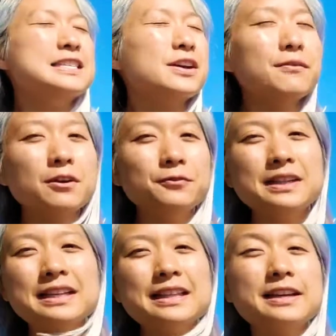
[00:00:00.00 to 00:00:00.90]
So if you're
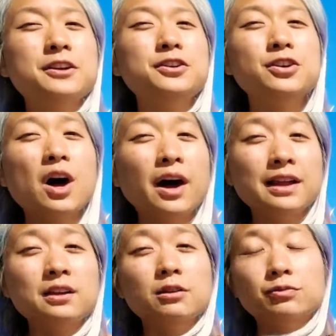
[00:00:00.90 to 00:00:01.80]
feeling that you're
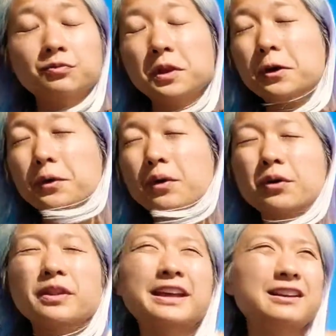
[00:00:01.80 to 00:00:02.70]
not in your flow,
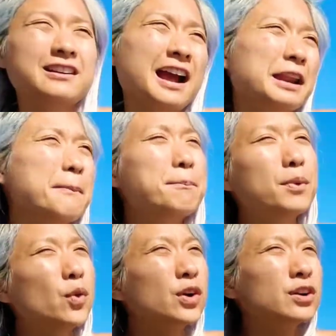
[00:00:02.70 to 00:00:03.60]
or like kind of
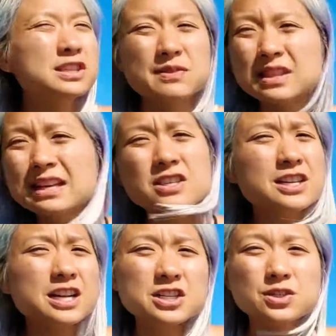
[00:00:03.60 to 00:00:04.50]
bored, or something is
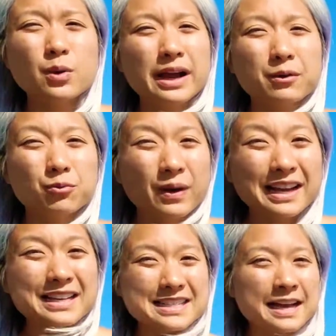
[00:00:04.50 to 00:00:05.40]
not just quite
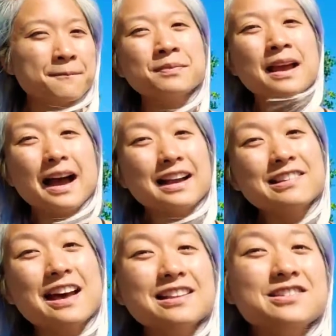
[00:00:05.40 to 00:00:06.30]
right, I
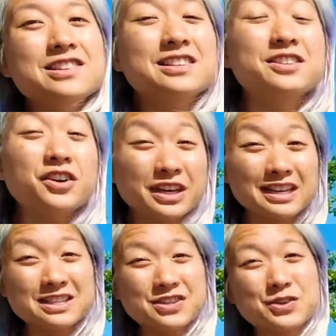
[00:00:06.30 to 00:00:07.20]
challenge you to
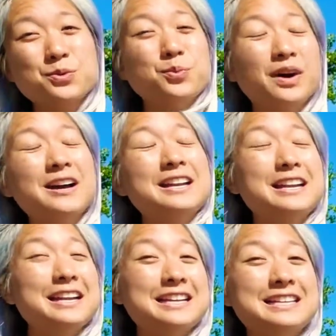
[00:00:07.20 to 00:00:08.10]
look into what
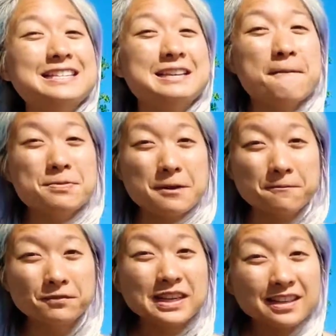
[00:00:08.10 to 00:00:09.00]
is the
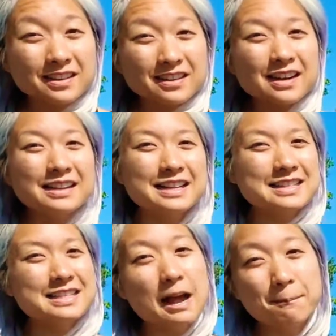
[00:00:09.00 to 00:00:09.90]
fear
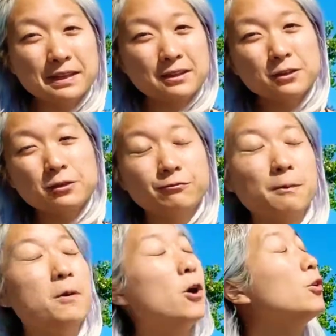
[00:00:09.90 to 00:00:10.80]
that's stopping you
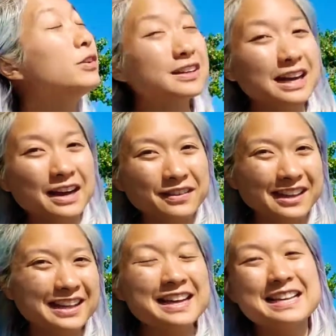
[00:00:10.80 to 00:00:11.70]
from
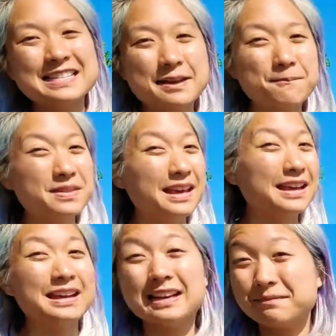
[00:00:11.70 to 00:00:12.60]
overcoming
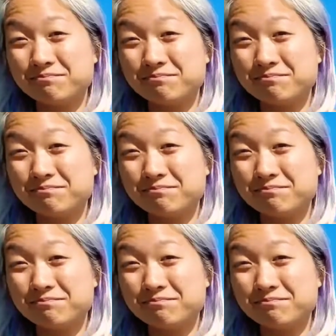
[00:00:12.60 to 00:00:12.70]
something,